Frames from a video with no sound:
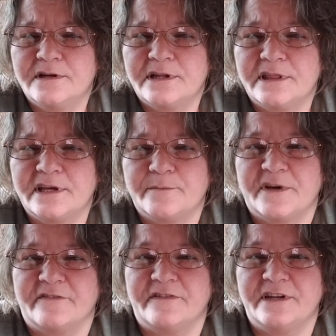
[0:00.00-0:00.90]
I think my
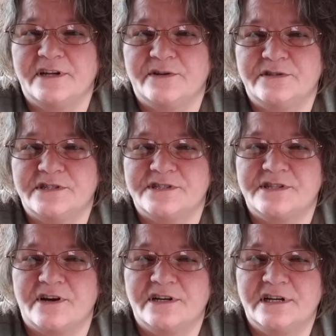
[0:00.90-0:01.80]
video just
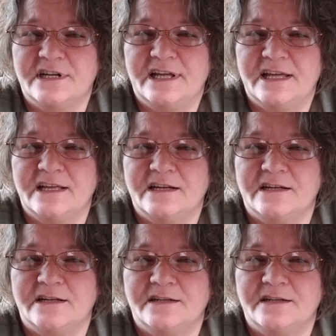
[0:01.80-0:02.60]
started again.